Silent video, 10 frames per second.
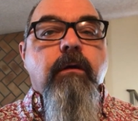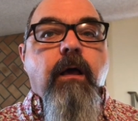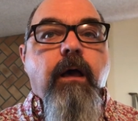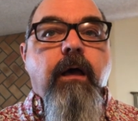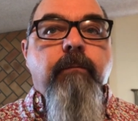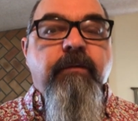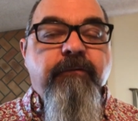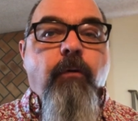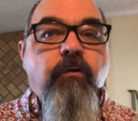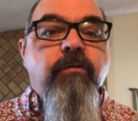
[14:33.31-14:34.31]
uh,
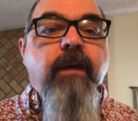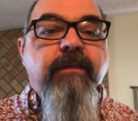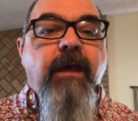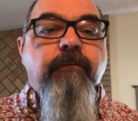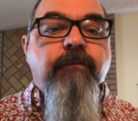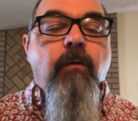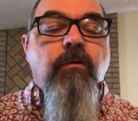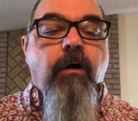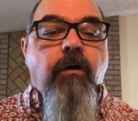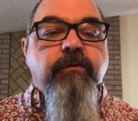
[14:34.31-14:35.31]
before you make that phone
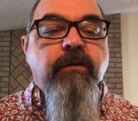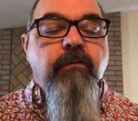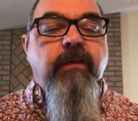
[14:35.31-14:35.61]
call to do